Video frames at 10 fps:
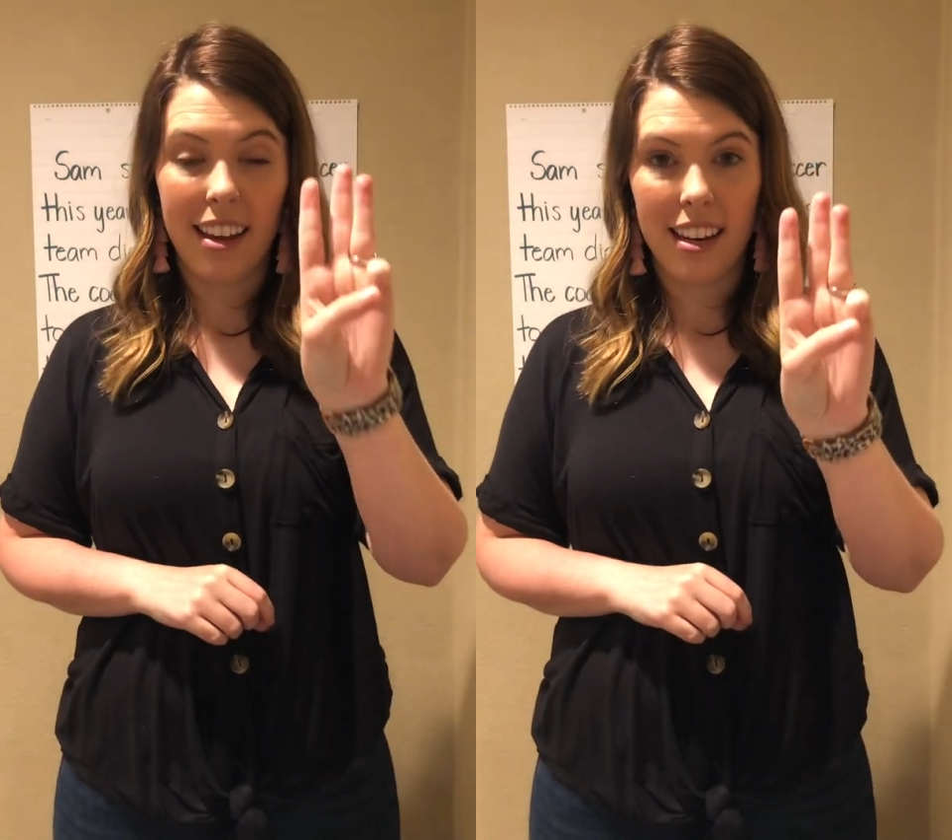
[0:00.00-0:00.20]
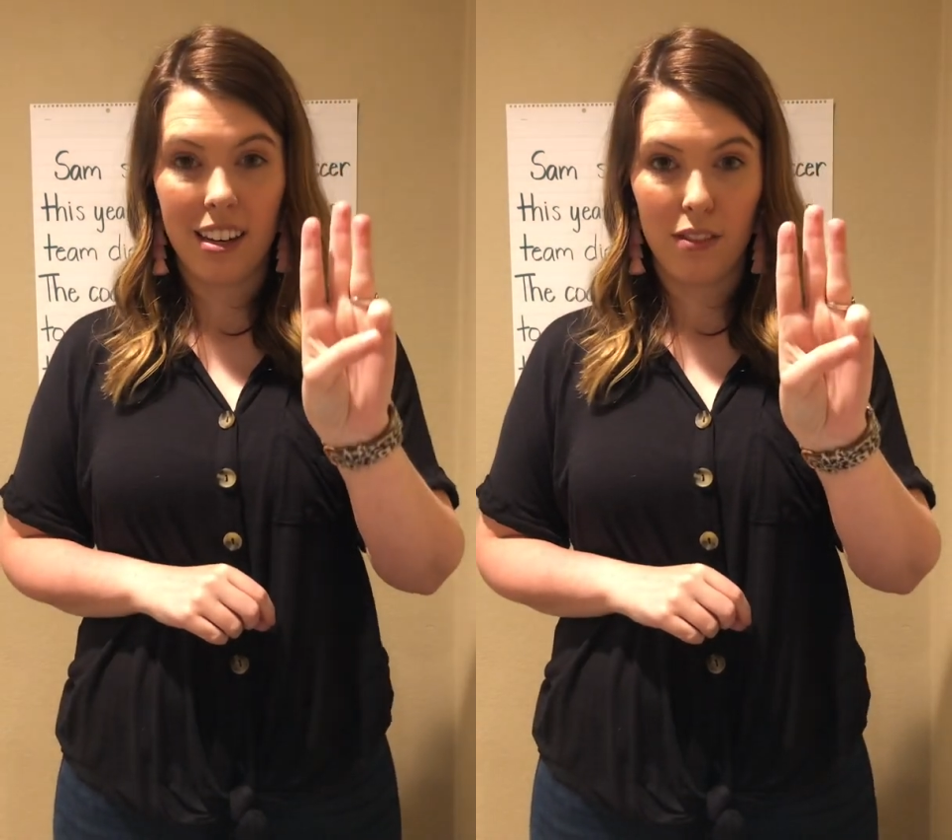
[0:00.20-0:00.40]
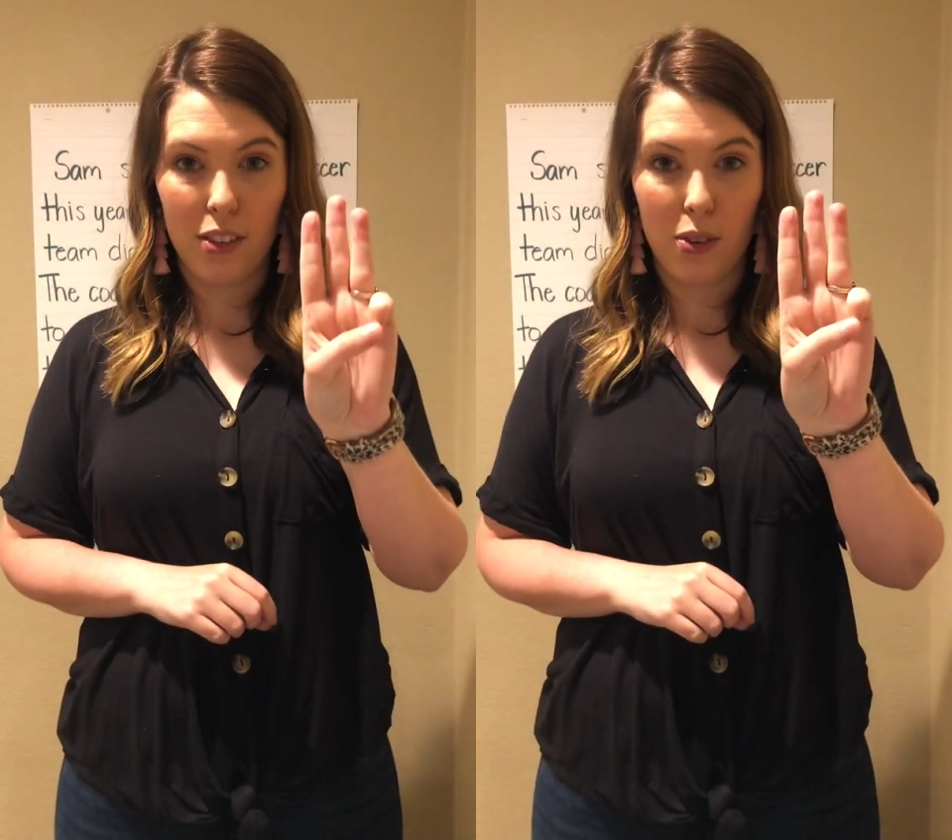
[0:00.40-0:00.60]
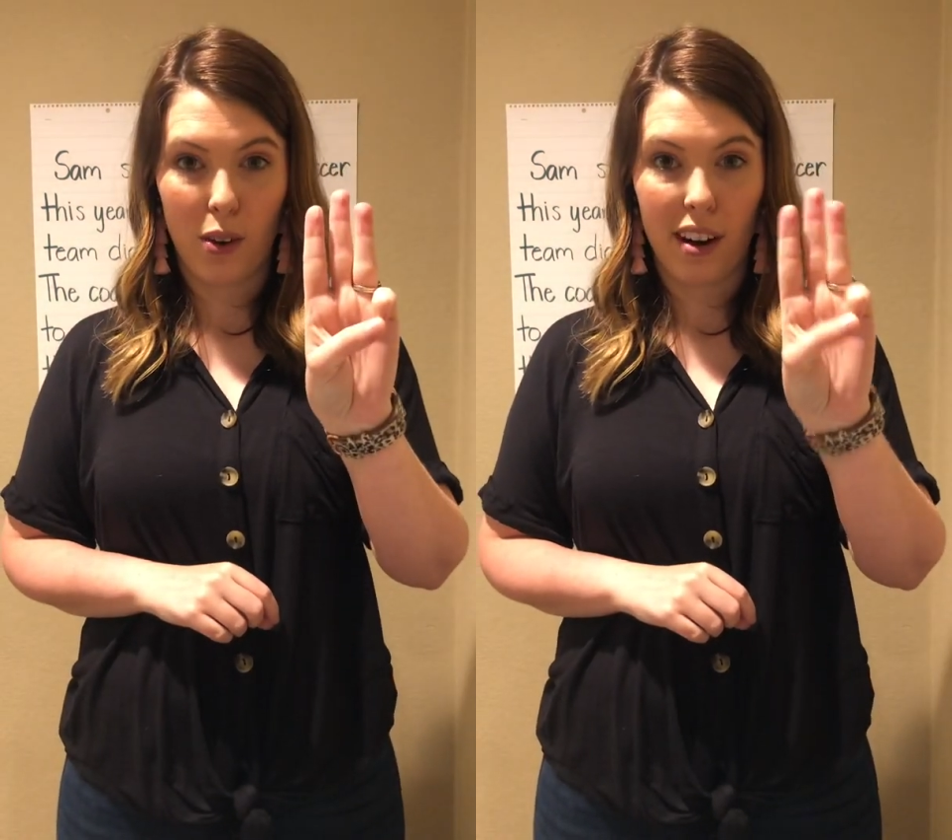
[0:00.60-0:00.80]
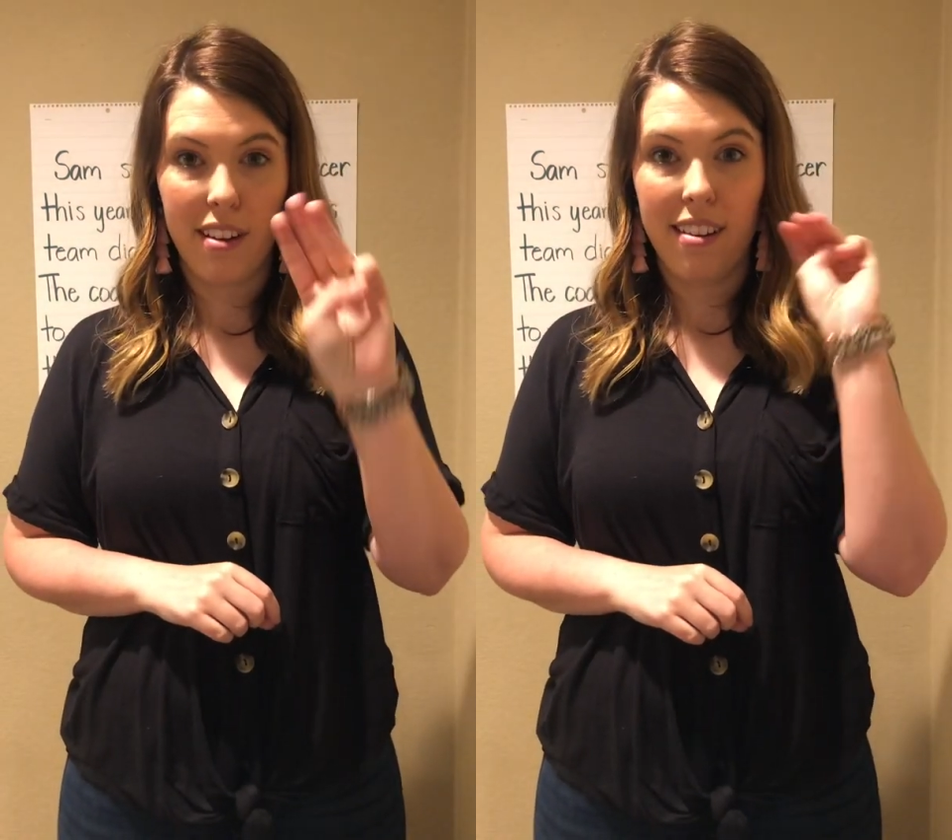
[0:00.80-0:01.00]
the end of the
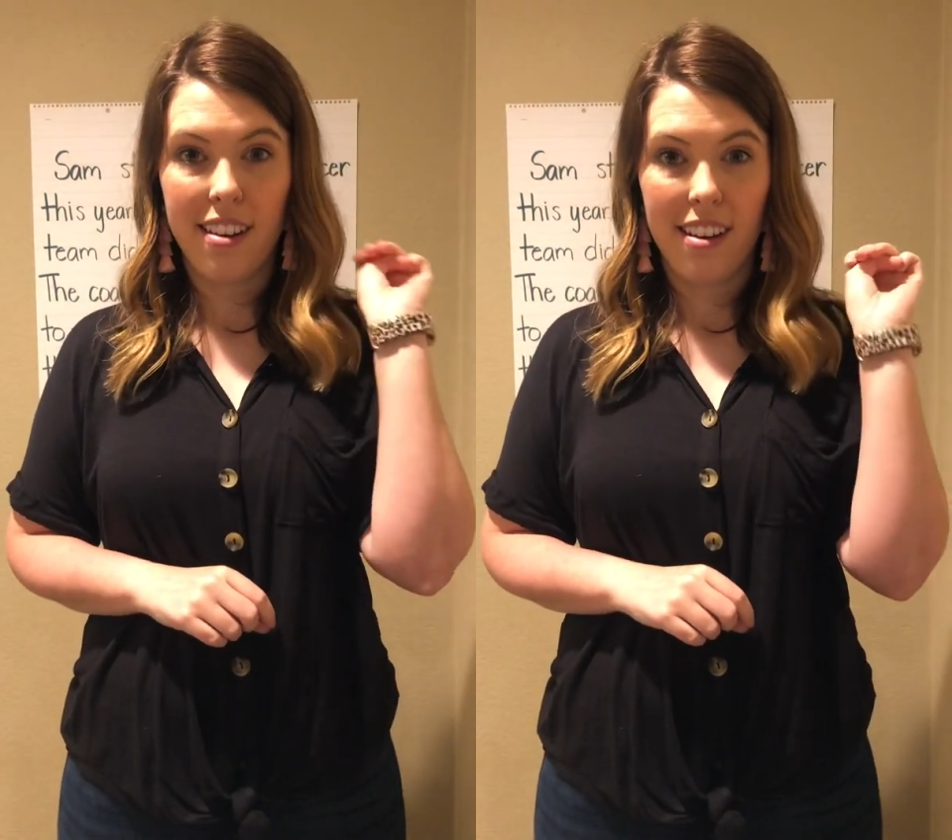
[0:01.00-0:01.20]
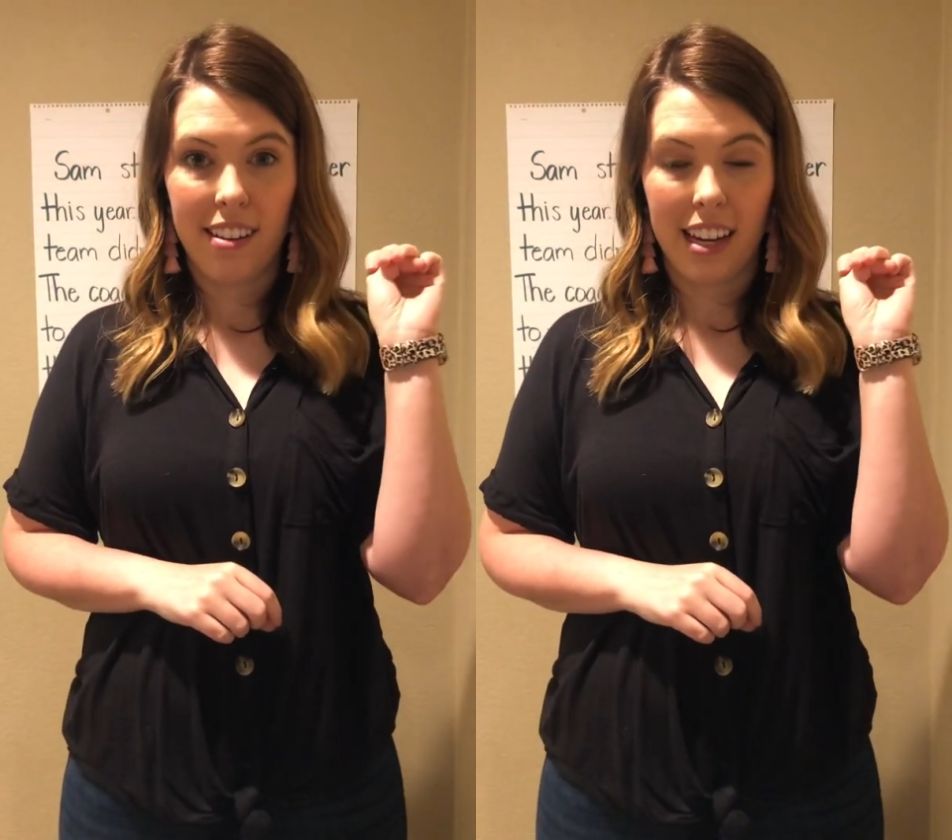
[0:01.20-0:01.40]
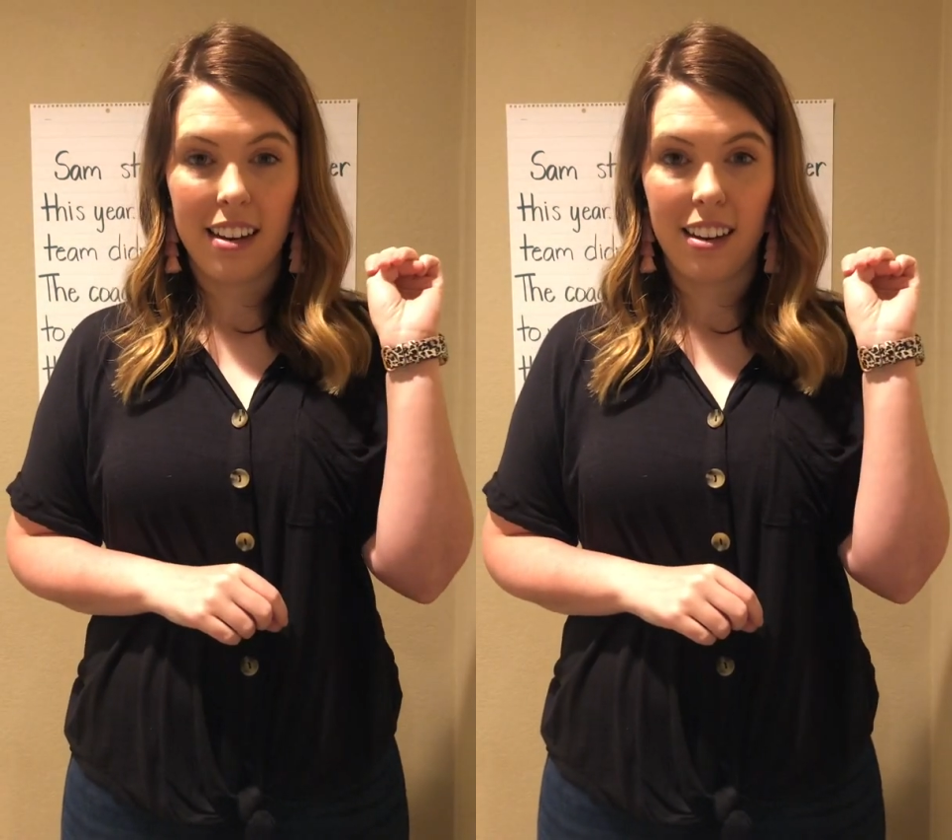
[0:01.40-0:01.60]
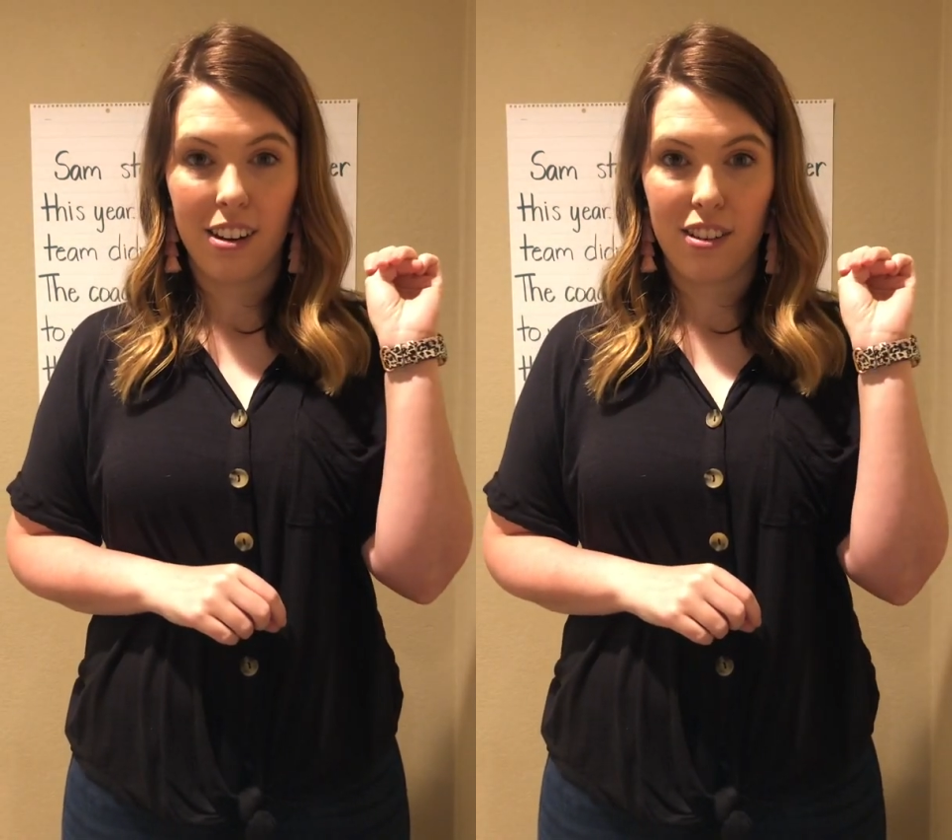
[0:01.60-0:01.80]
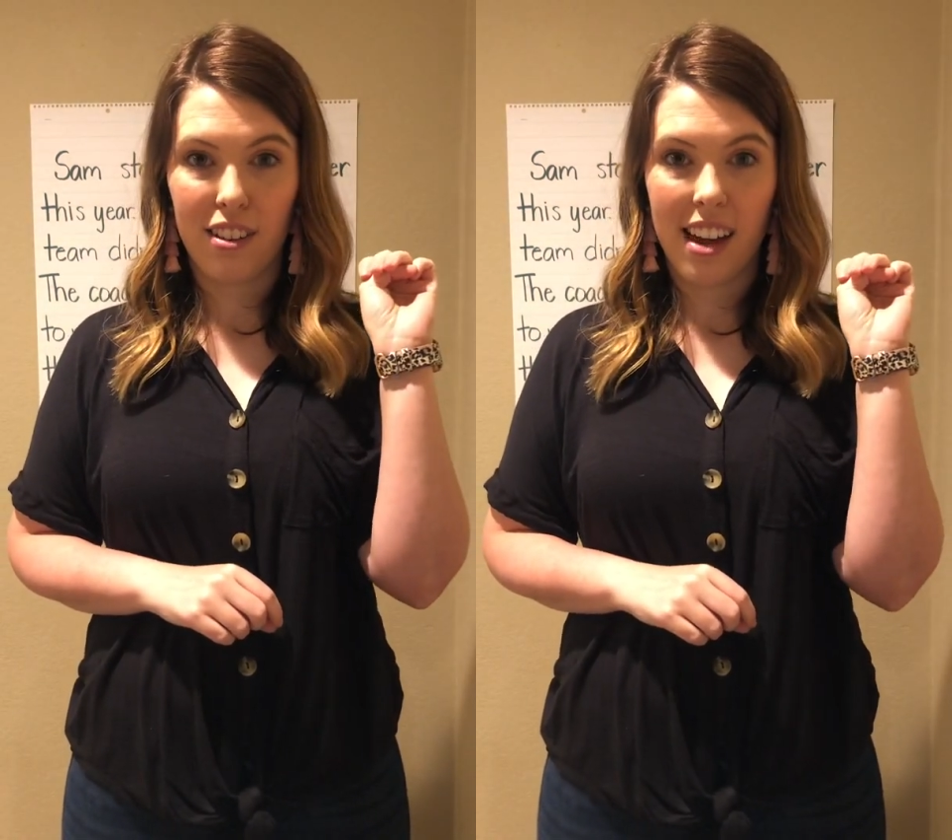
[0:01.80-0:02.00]
story. Okay, can
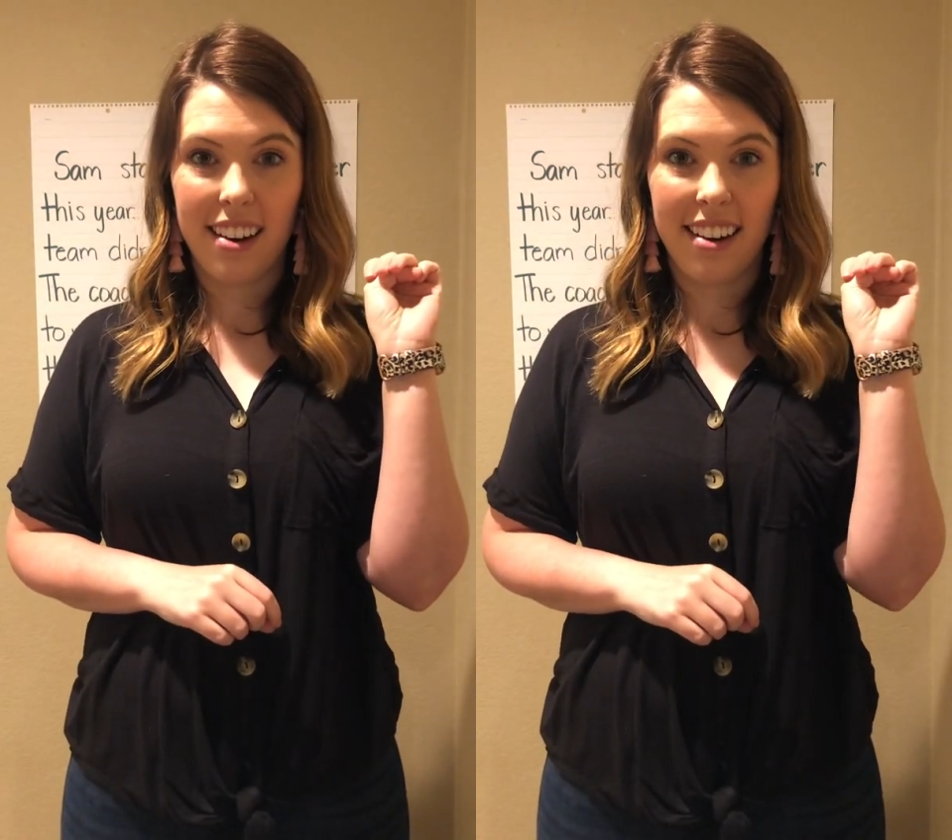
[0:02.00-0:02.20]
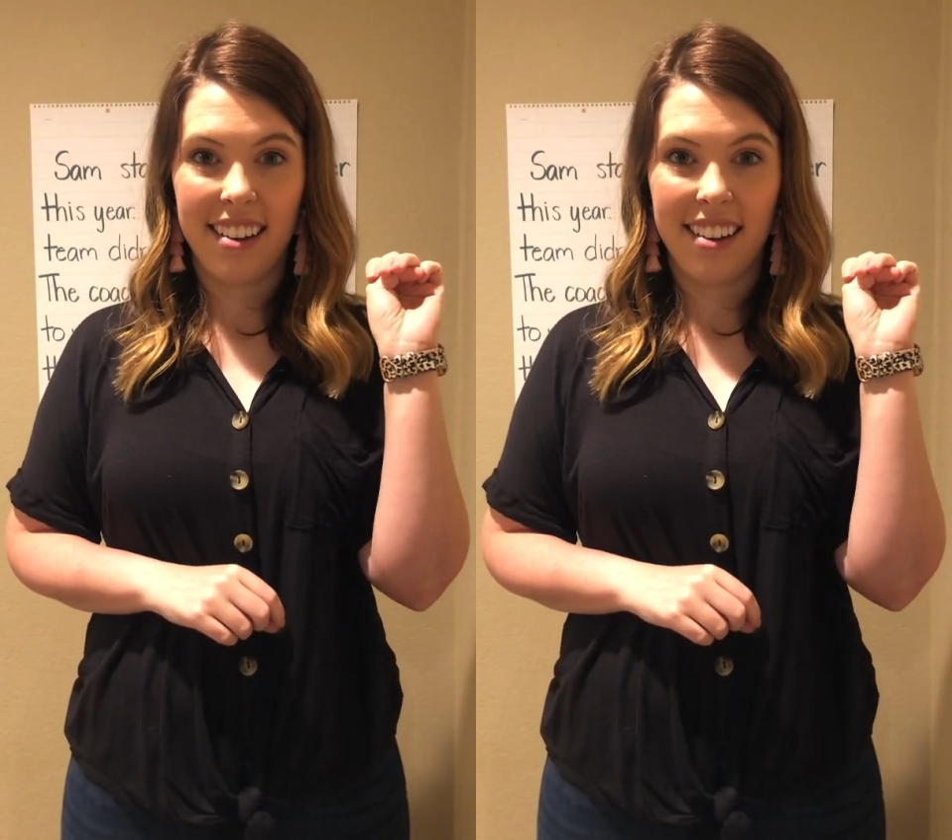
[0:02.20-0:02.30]
y'all do that?